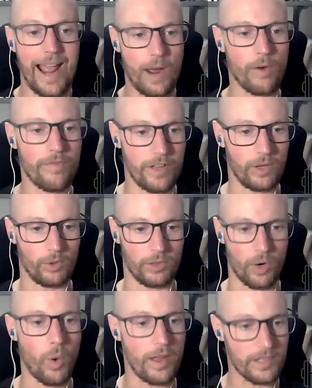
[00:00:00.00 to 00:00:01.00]
our field
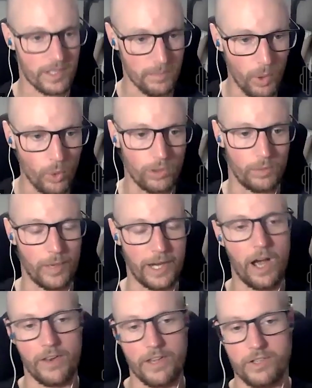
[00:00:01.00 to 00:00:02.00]
are quite small and we
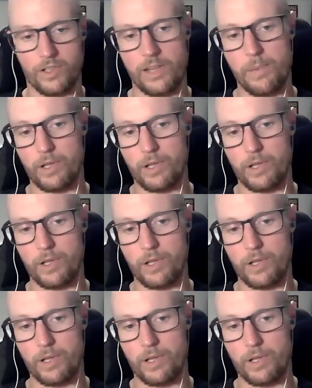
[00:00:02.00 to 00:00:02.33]
can't necessarily